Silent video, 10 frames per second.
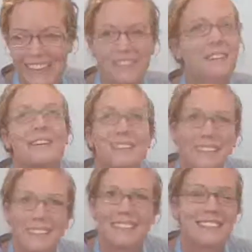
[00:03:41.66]
a
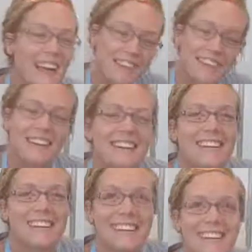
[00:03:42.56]
solution together
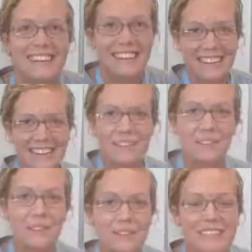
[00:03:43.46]

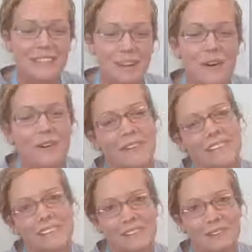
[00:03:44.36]
to reach a goal,
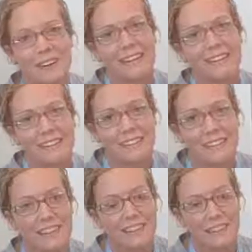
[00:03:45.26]
to find
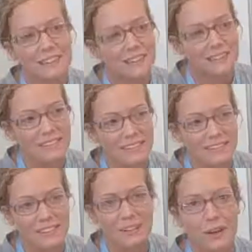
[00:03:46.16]

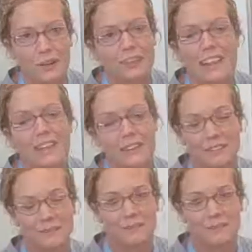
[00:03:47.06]
a goal together.